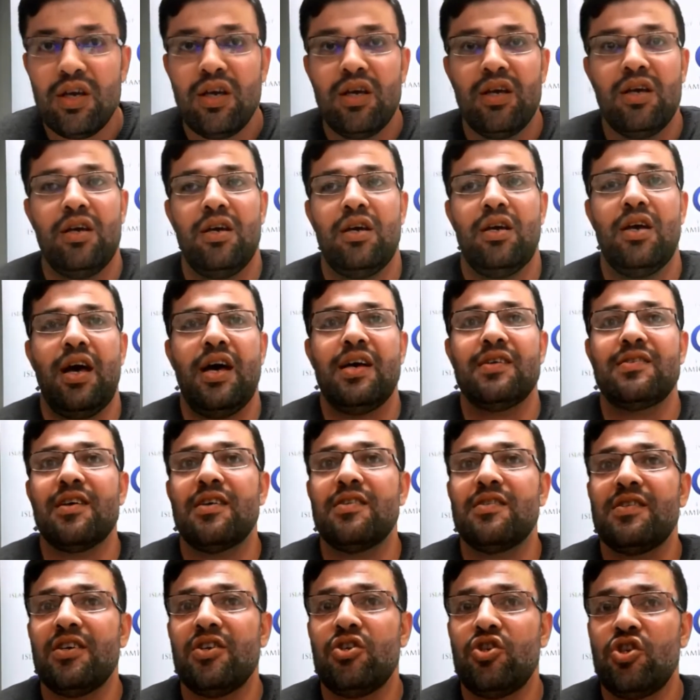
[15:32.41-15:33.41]
as I
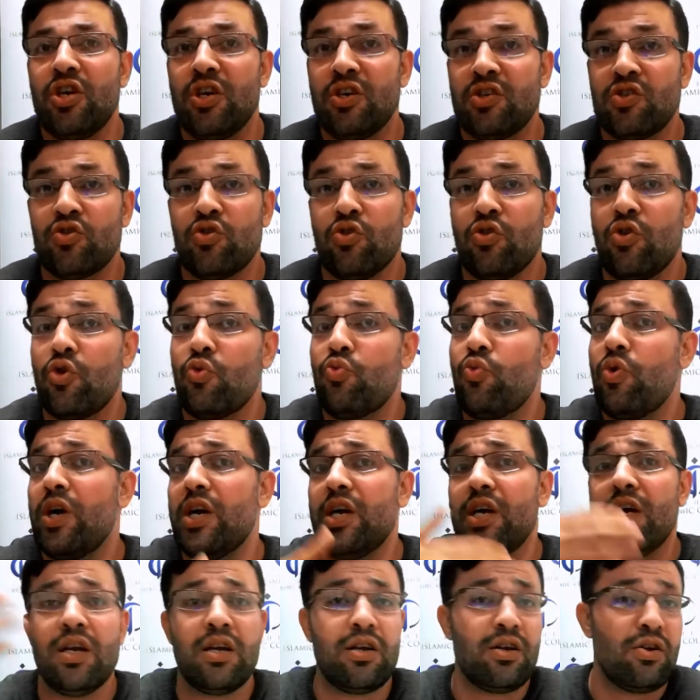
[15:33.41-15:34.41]
said, JSTOR,
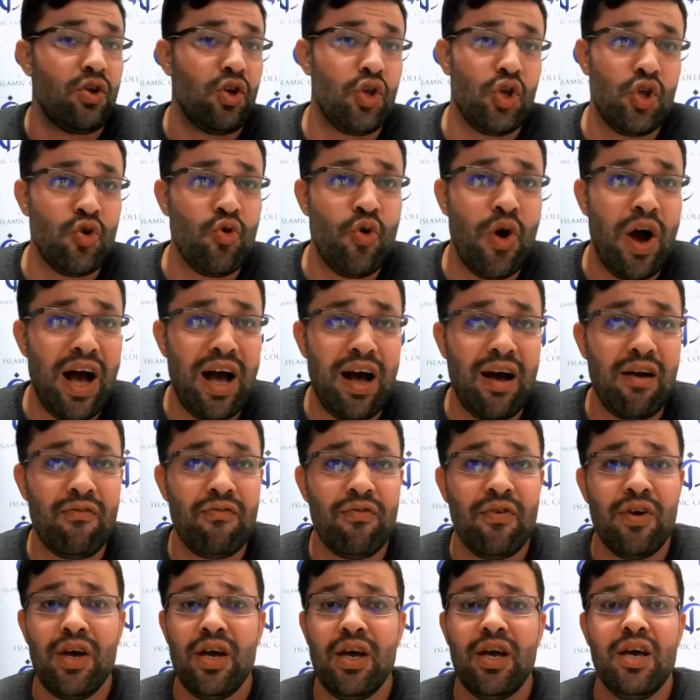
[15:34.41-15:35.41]
where you
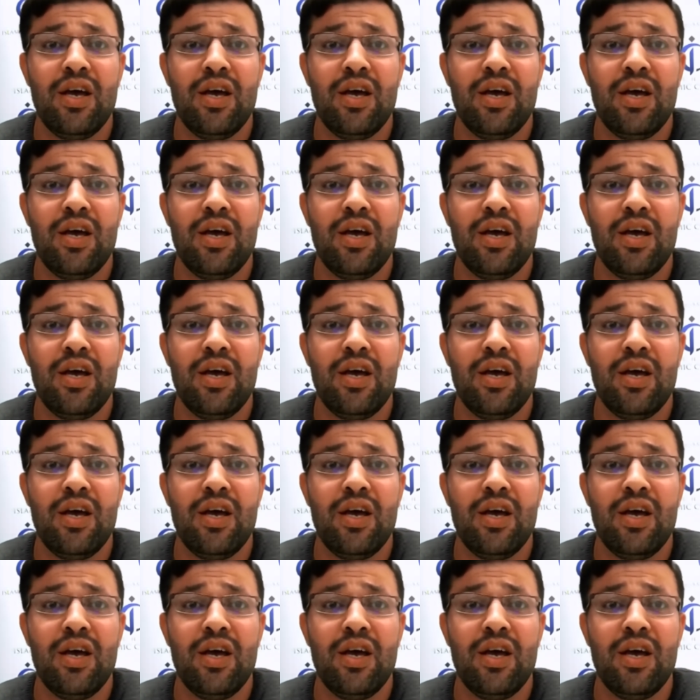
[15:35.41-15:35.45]
have